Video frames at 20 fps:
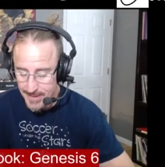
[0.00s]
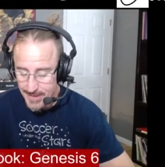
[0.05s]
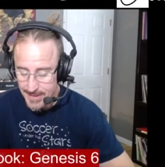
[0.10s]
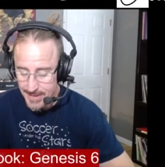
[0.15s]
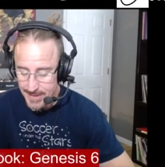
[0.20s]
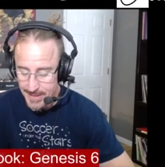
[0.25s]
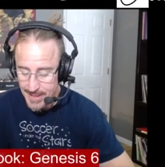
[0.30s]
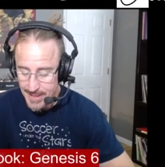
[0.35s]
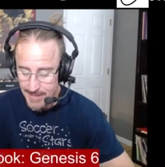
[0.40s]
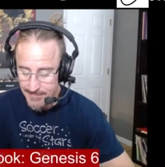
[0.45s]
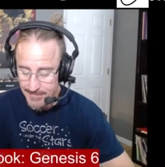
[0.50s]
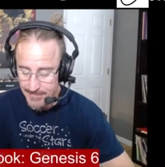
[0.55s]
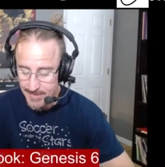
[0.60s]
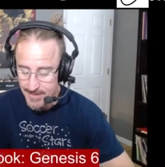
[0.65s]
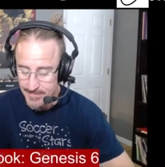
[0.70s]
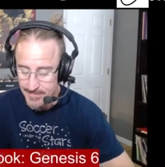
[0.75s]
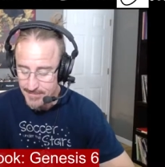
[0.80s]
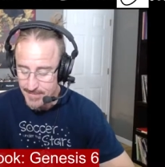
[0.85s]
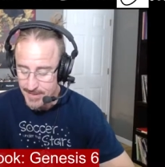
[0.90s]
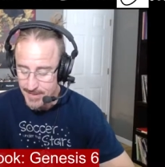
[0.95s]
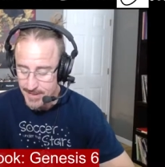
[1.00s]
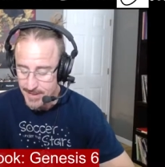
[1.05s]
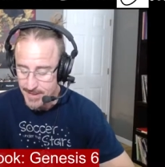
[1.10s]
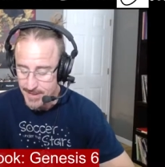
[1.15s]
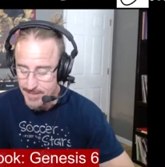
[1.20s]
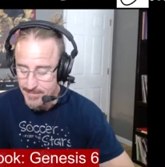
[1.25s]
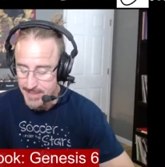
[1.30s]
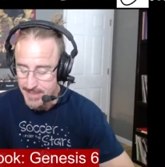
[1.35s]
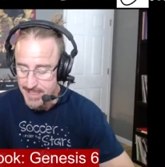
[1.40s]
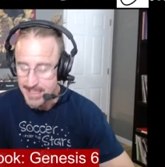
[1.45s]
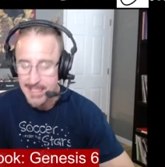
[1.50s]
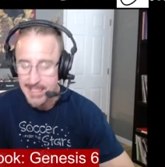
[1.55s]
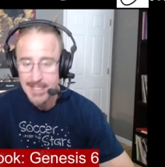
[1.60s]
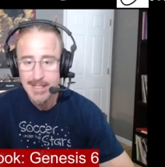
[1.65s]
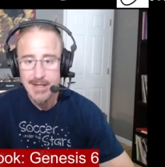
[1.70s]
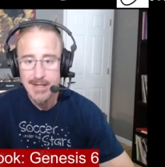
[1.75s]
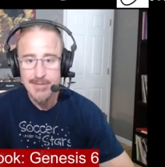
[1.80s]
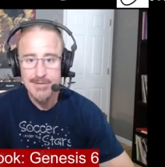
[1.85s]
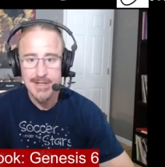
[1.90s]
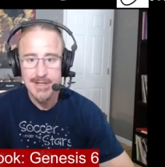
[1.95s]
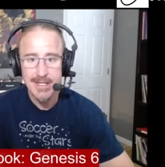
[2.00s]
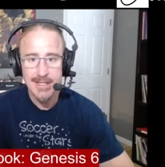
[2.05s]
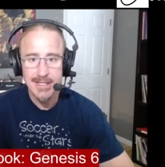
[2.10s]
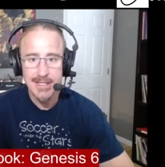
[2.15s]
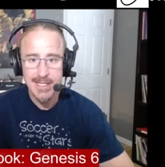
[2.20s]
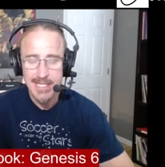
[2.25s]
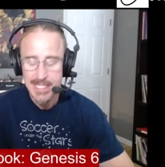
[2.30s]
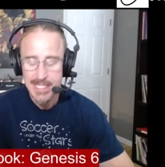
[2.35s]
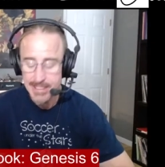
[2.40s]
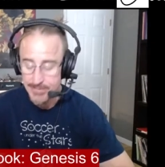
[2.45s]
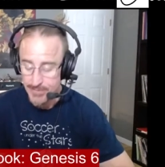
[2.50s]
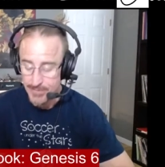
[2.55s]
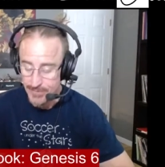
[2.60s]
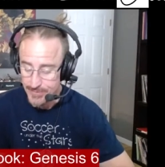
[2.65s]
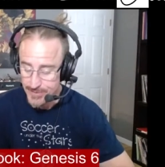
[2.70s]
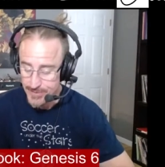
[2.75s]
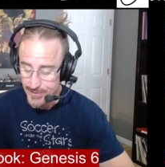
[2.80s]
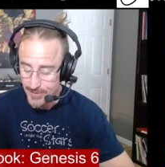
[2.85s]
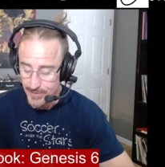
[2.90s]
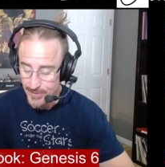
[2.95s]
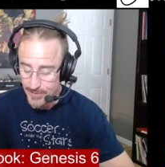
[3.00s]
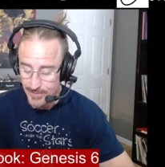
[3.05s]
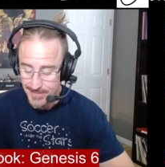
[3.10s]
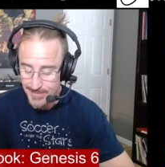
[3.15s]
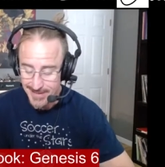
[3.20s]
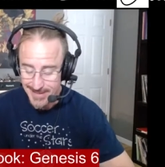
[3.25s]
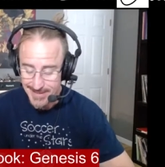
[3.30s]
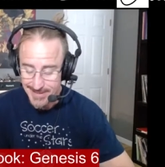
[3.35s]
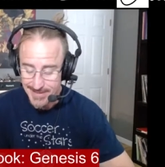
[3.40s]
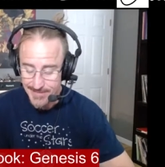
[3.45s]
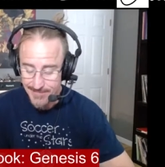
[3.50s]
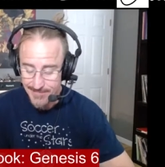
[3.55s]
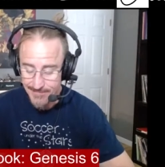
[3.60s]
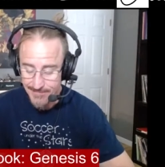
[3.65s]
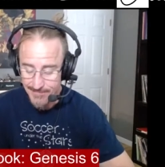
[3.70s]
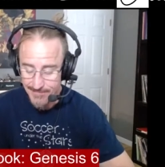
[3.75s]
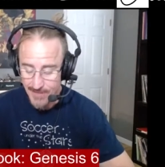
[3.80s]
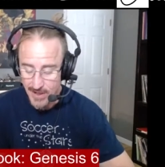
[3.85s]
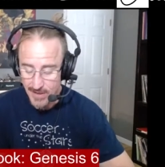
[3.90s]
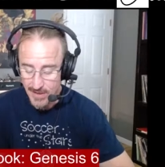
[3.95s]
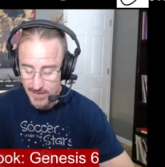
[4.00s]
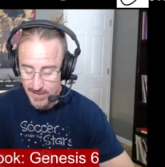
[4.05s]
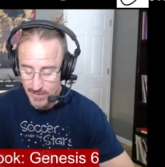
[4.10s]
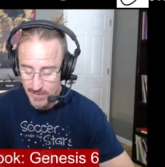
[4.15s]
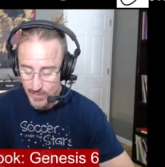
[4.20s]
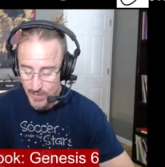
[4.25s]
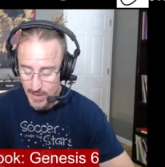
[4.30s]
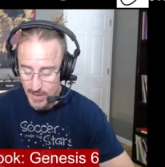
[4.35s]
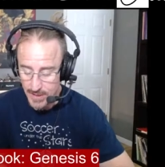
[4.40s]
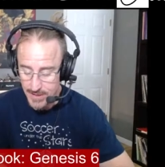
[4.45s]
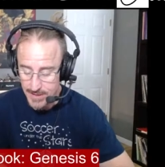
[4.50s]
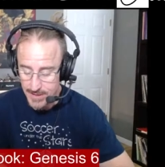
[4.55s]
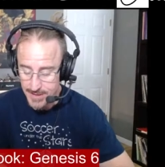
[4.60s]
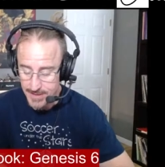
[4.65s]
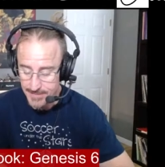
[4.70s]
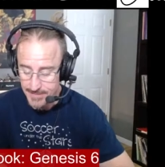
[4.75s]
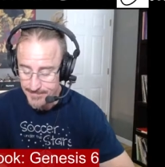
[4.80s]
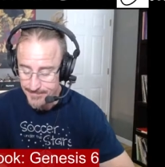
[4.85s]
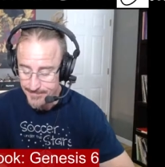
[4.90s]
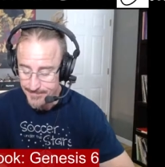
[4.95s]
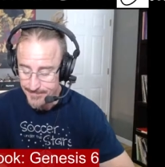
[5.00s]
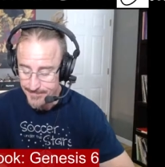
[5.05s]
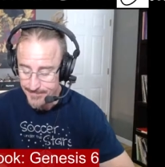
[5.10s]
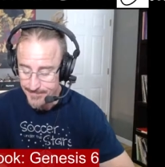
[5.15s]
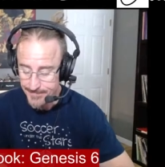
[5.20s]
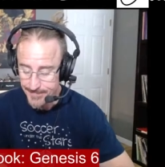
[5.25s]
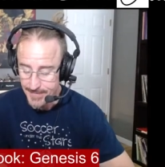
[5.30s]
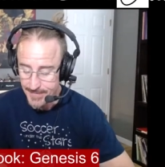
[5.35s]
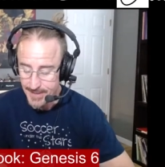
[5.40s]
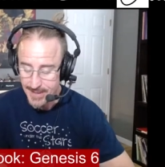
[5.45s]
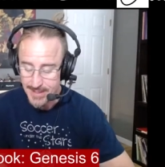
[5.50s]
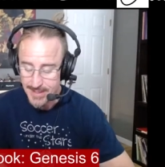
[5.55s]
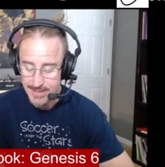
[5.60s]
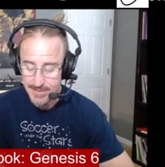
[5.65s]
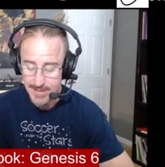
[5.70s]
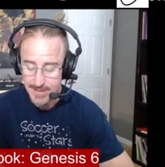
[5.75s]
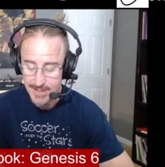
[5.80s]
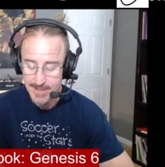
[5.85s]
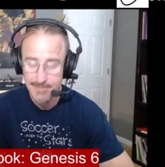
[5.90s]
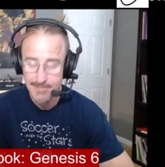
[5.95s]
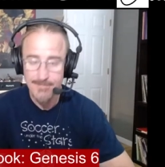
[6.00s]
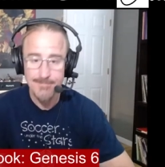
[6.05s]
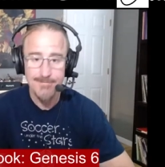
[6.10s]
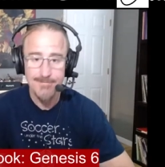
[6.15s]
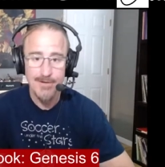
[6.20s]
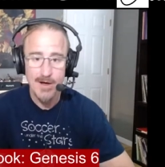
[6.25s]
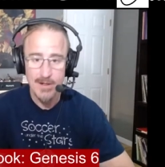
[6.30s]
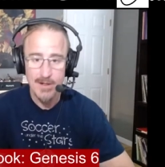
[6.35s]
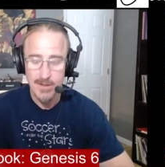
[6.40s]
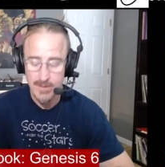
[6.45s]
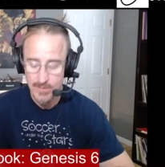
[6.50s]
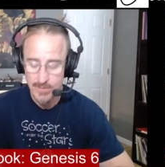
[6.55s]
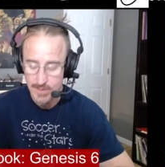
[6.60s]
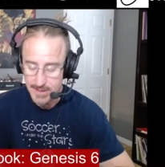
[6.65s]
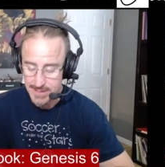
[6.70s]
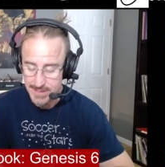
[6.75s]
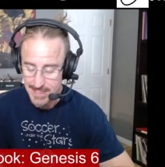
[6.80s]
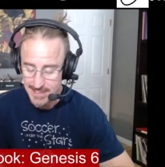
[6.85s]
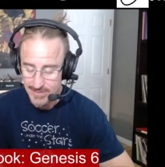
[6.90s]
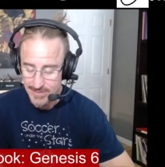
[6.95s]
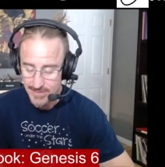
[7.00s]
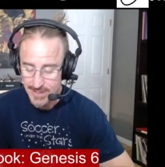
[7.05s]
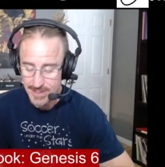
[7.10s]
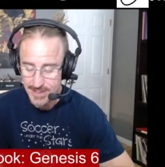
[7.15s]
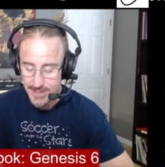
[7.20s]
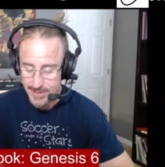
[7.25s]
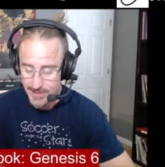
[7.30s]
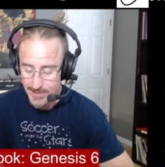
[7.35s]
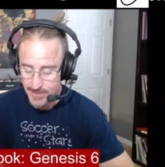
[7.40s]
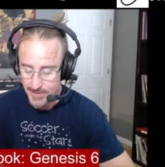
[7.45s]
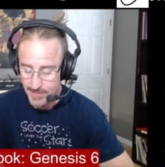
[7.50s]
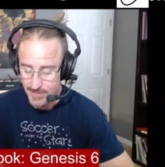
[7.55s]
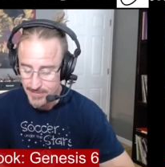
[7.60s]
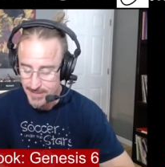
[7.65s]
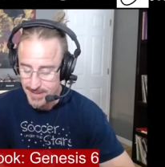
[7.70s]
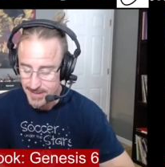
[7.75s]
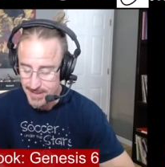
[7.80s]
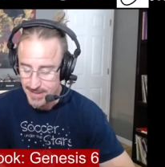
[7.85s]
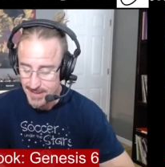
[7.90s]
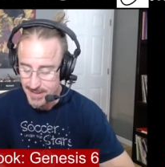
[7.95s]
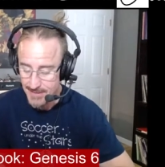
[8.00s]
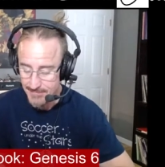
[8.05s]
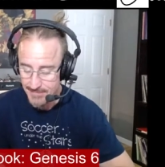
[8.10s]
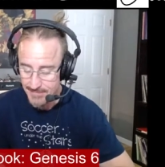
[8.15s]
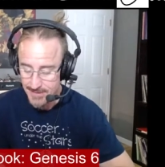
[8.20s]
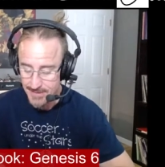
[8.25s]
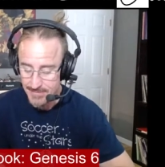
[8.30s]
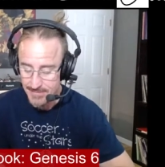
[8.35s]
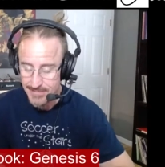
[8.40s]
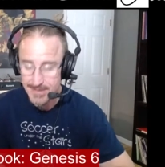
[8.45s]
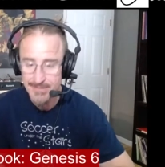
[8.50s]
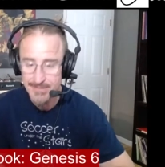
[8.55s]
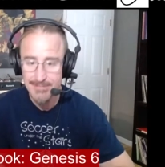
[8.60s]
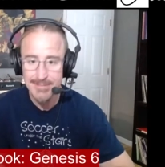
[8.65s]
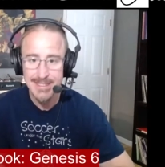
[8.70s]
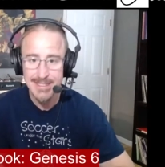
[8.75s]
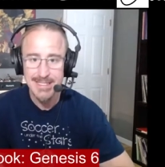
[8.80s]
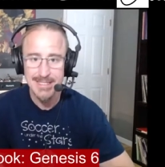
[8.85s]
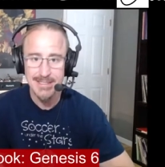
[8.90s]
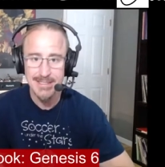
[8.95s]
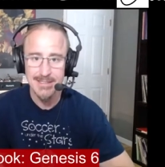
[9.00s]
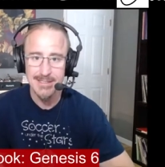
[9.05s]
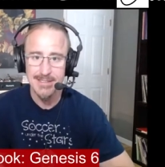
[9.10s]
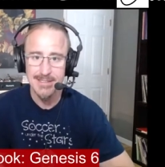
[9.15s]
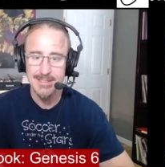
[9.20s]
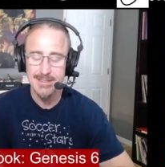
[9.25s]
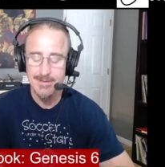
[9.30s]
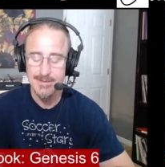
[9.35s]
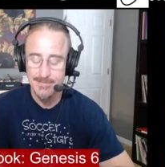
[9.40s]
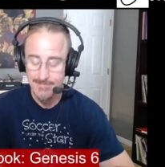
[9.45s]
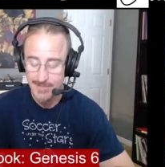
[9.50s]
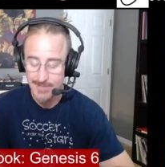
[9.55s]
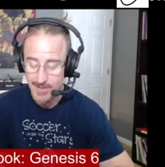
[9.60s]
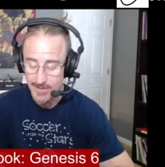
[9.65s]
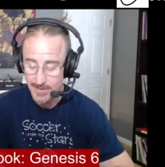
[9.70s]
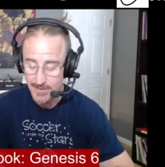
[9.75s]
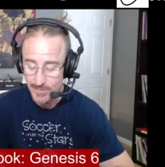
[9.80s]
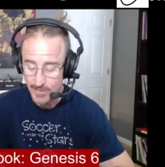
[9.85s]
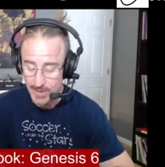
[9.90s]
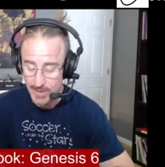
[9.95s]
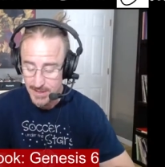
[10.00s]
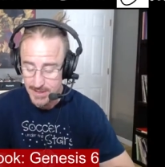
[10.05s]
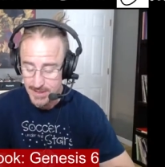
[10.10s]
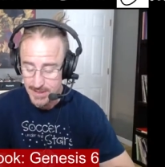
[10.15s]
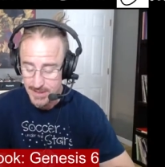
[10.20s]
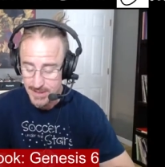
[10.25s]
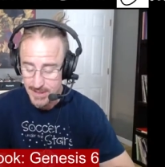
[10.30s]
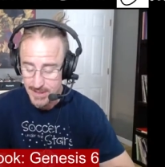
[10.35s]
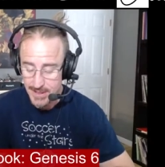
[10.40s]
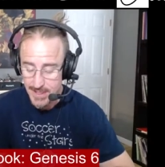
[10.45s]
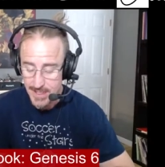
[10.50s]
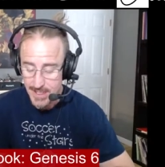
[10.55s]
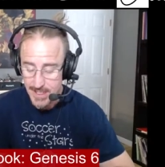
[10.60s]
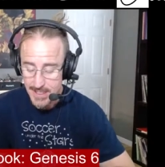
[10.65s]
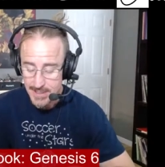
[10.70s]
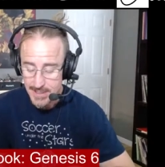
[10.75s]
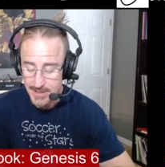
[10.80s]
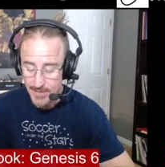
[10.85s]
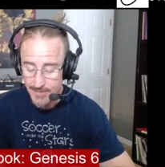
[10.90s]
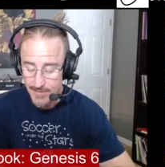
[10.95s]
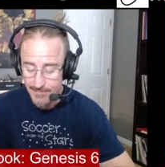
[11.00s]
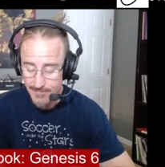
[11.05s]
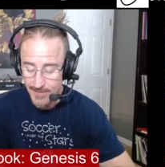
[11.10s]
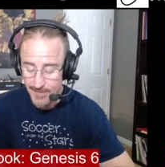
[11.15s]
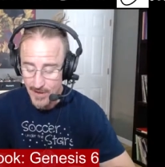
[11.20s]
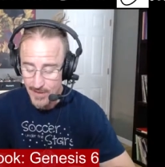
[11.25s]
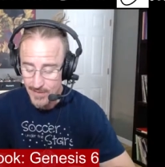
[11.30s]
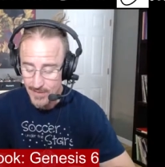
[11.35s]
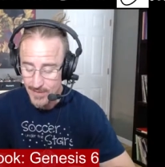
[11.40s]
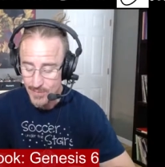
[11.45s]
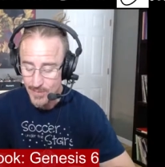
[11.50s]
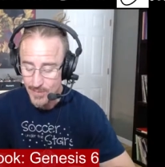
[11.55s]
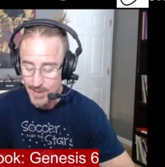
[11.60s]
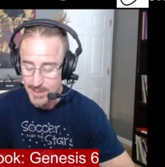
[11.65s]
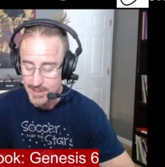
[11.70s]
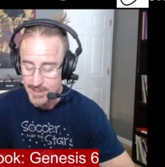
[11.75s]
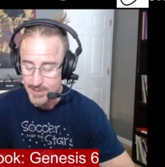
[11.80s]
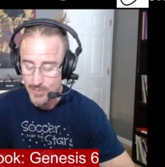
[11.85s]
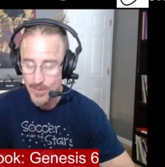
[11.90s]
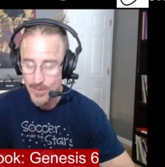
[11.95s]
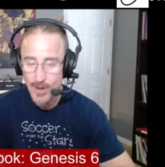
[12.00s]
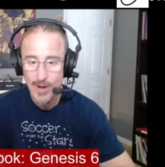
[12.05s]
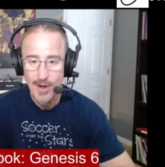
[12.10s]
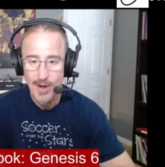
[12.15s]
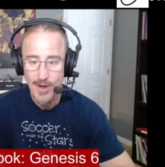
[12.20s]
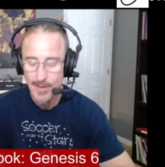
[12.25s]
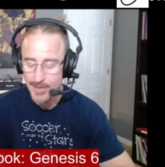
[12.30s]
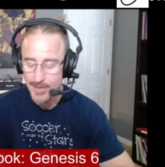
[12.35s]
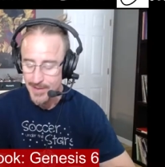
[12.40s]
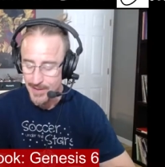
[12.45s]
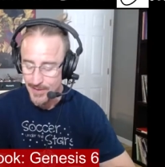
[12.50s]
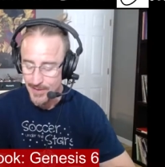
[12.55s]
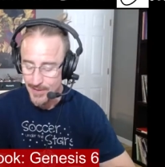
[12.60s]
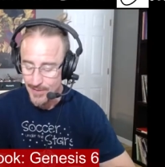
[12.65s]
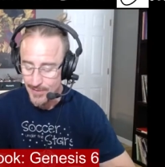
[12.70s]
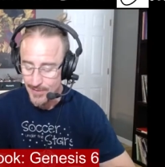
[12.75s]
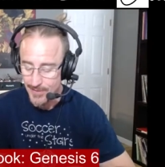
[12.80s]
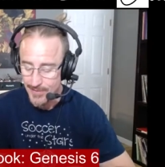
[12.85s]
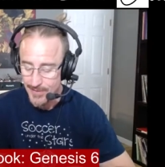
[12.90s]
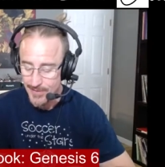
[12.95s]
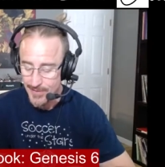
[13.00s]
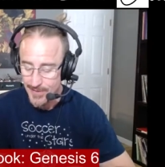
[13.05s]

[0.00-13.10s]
Nephilim, the meaning of it in the Hebrew term is fallen ones. That's right, the fallen ones. That's what the term Nephilim means fallen ones. So the fallen ones were on the earth